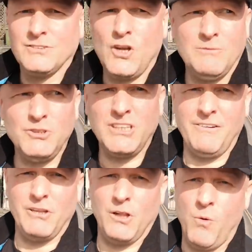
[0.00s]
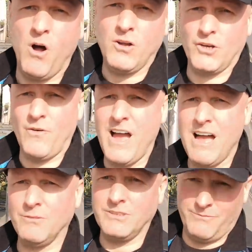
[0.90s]
So I'm just gonna have a little walk
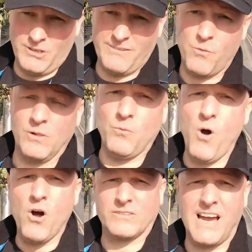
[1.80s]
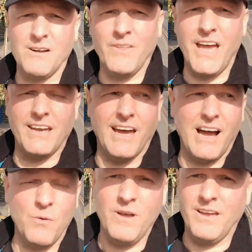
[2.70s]
around. I'm gonna have a little walk down there
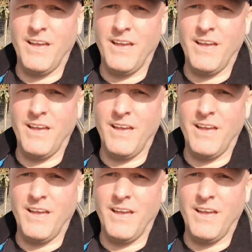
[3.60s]
now.